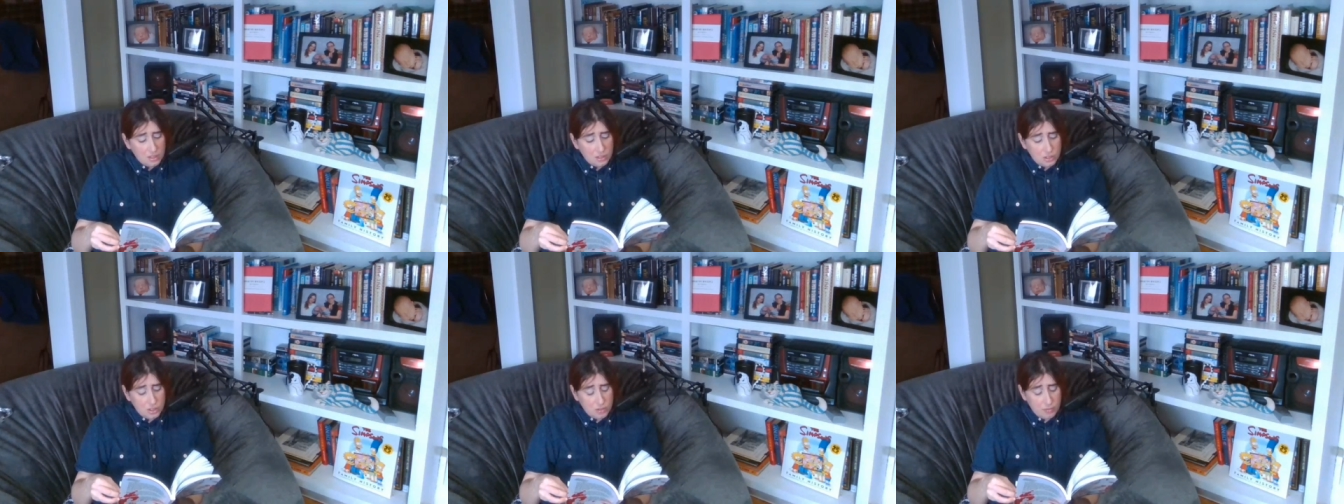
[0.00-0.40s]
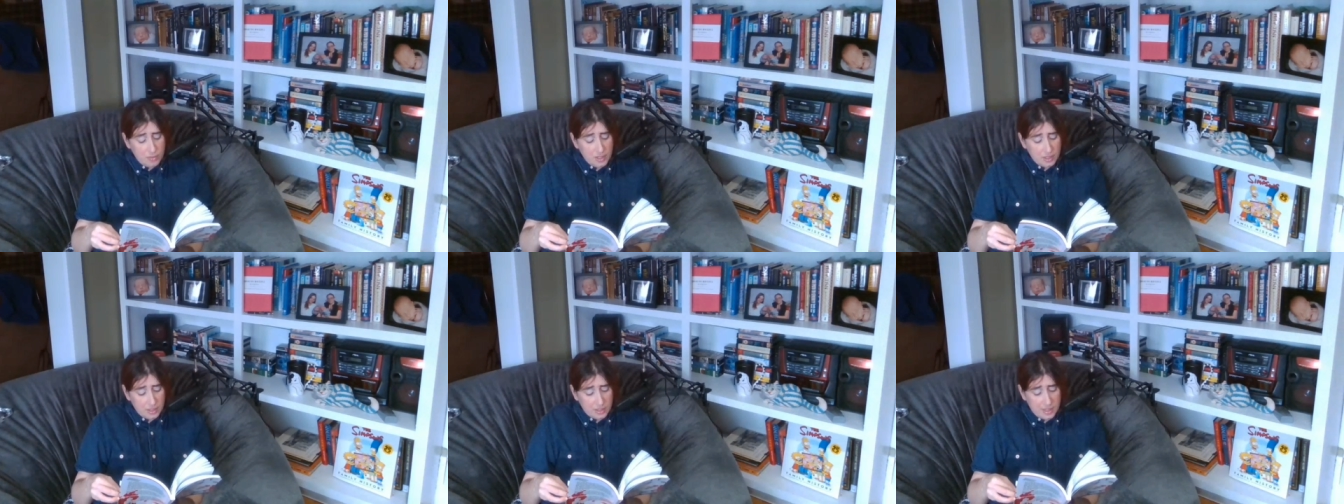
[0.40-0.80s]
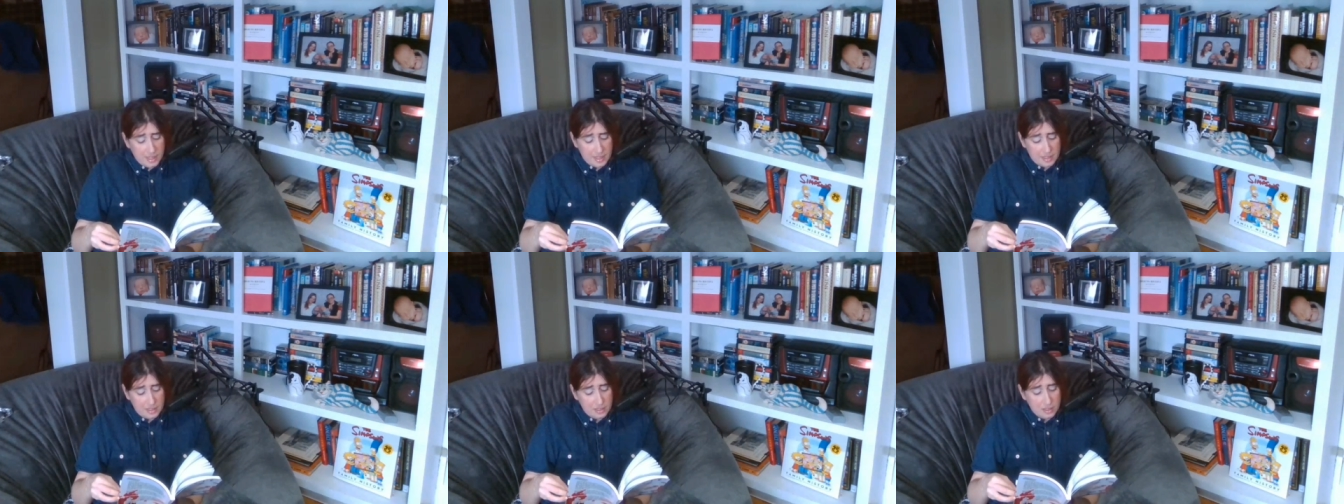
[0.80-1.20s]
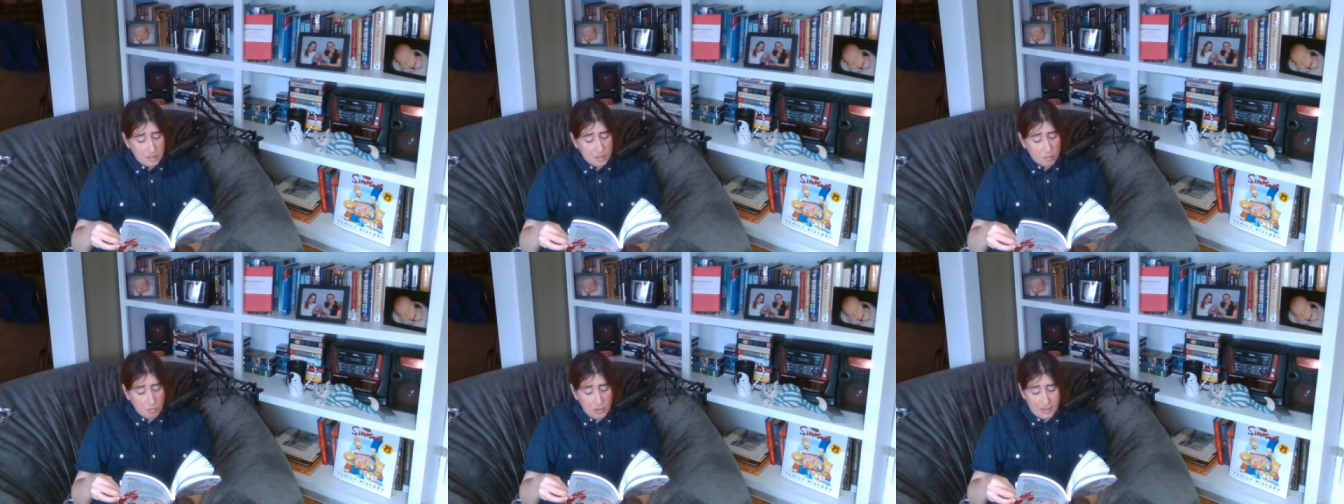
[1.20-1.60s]
She felt then
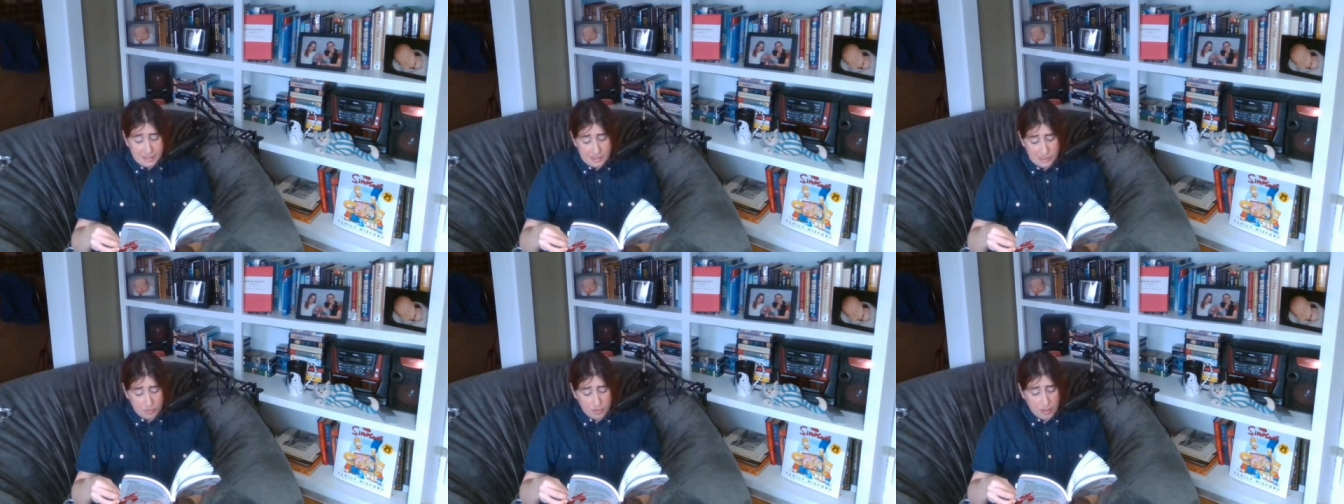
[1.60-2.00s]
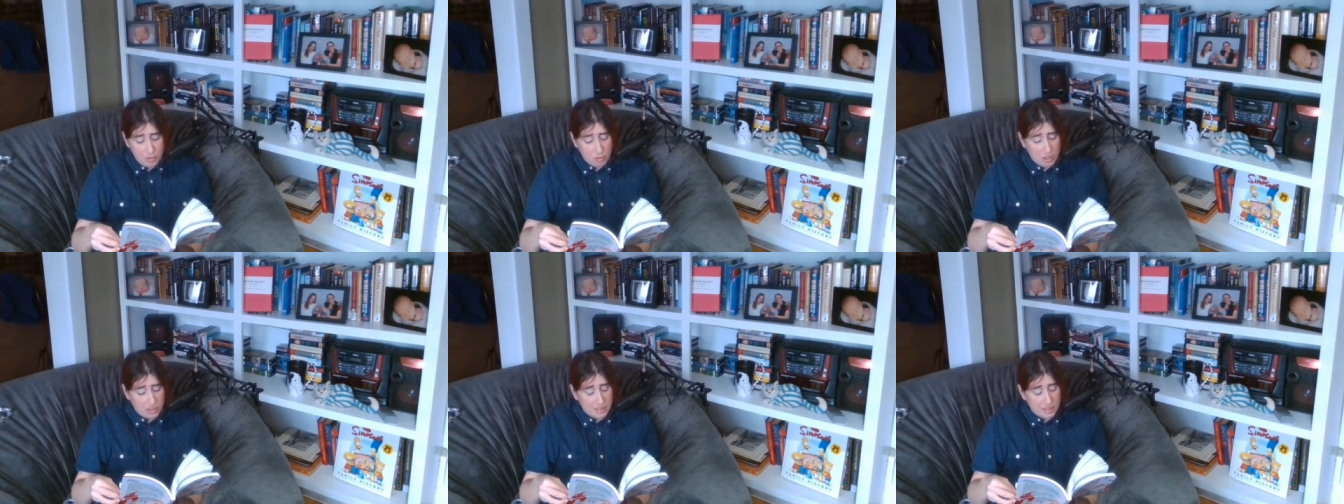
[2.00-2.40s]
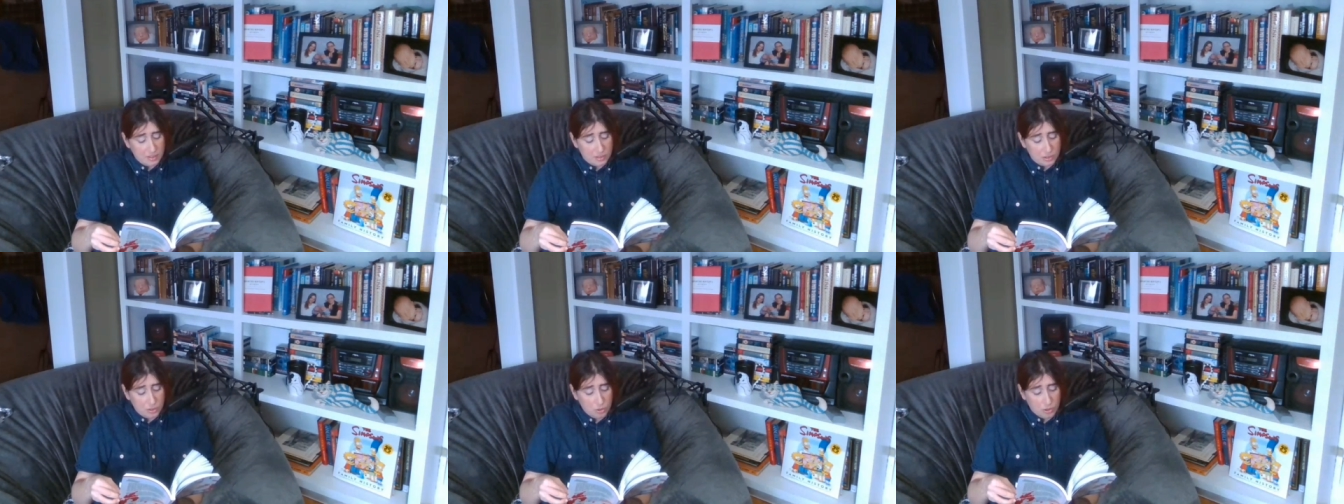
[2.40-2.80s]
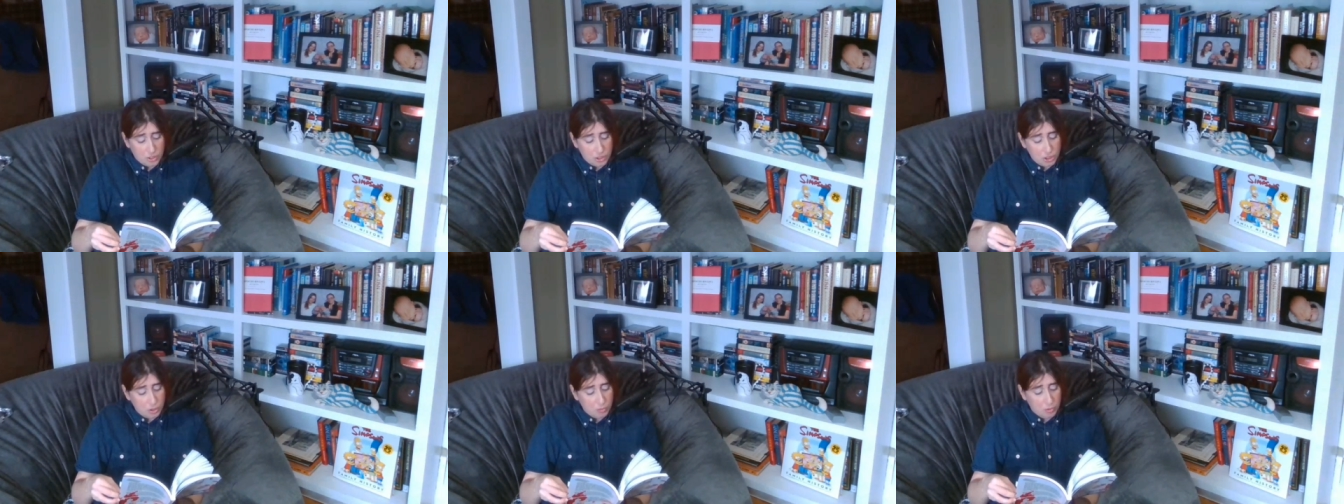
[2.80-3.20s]
that once Fred walked out the
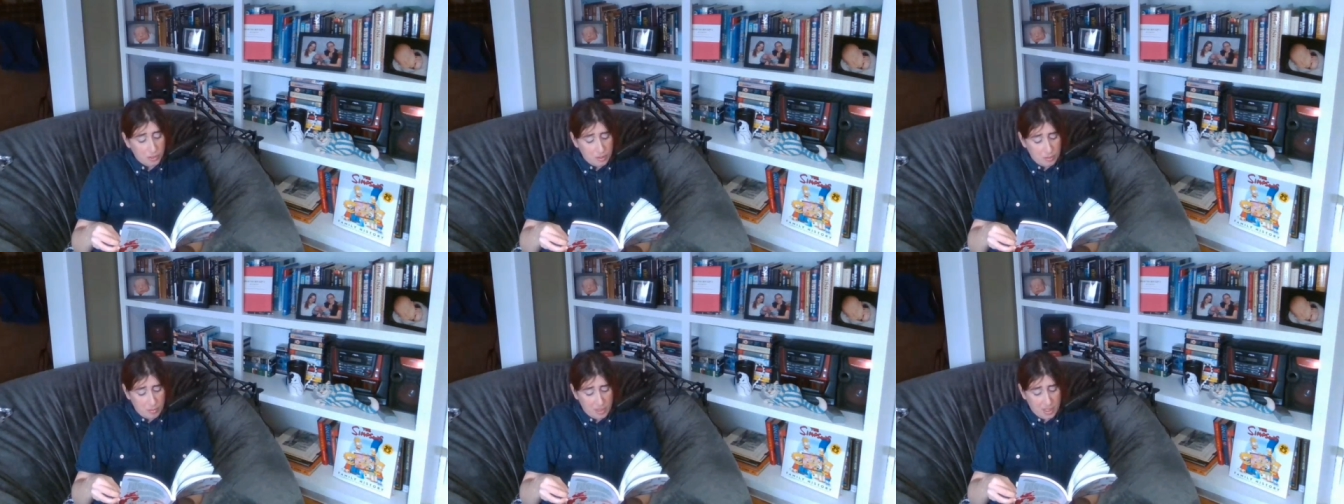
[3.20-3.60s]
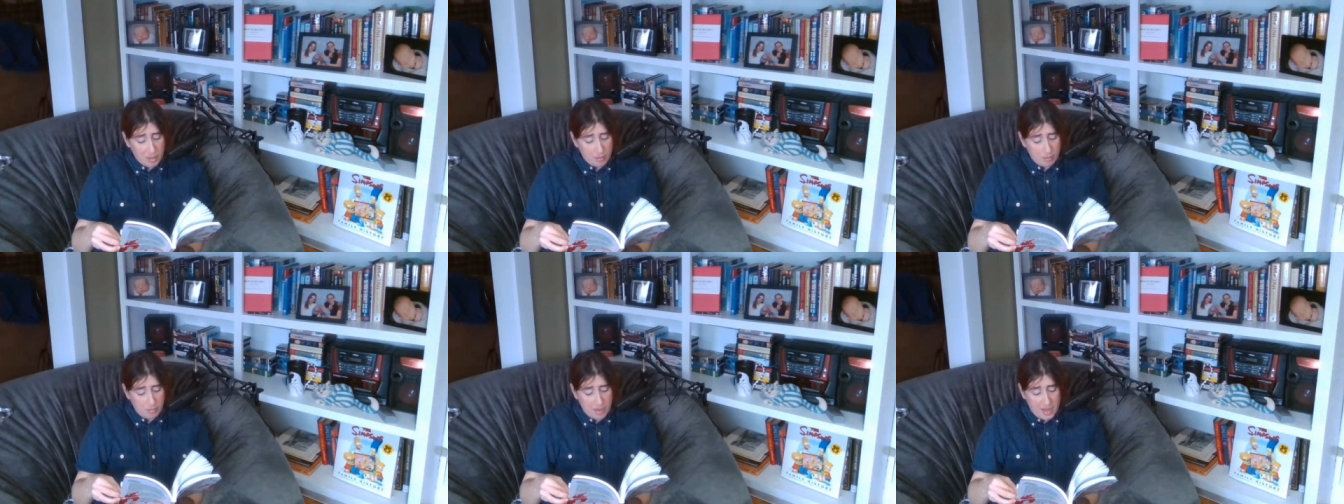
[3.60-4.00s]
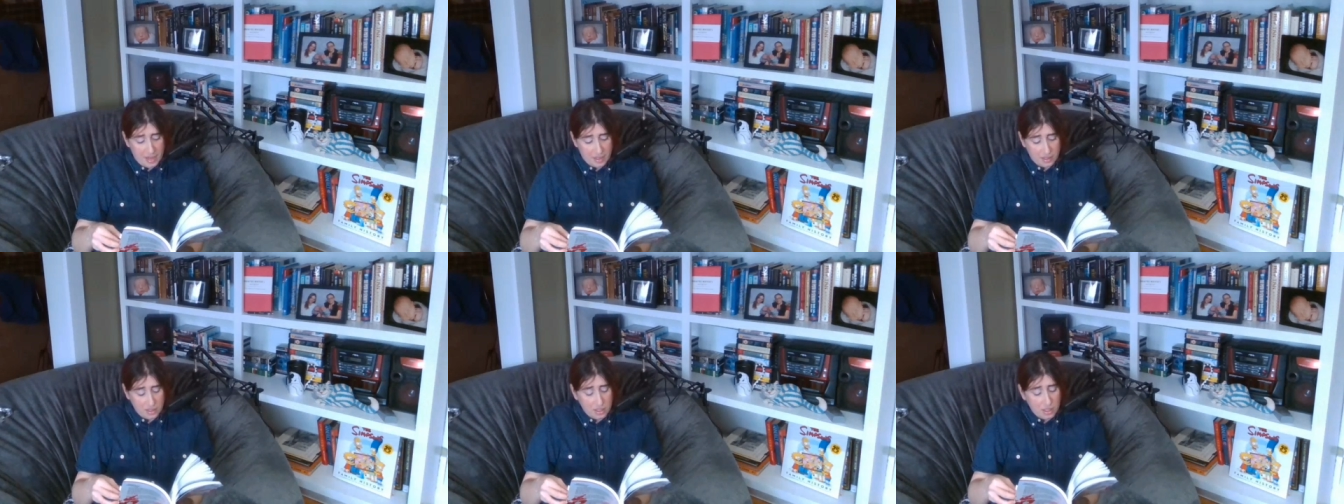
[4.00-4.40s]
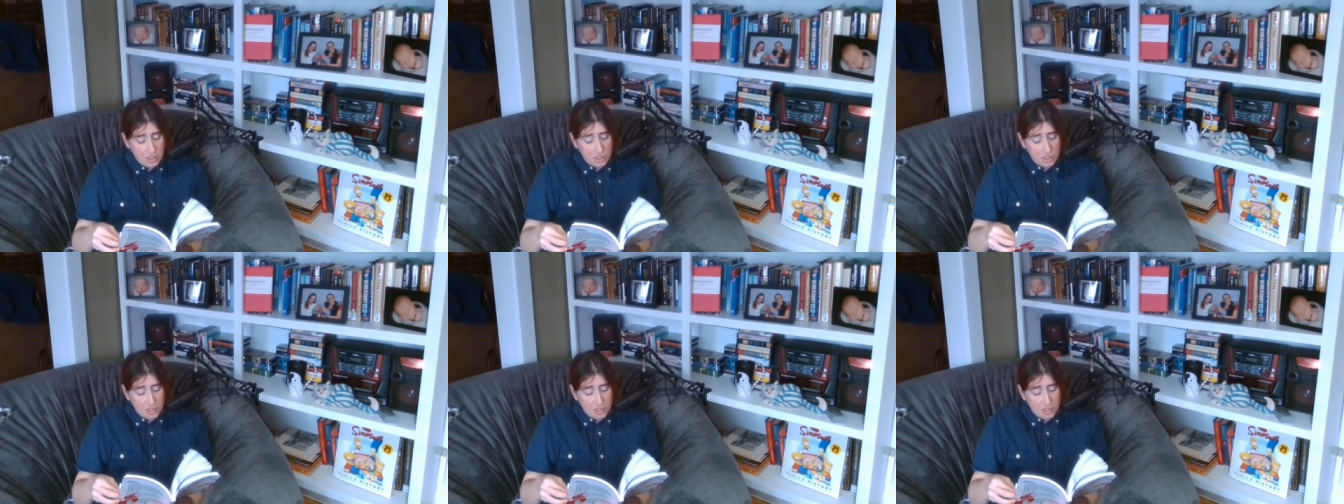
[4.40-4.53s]
door, she wouldn't be coming back.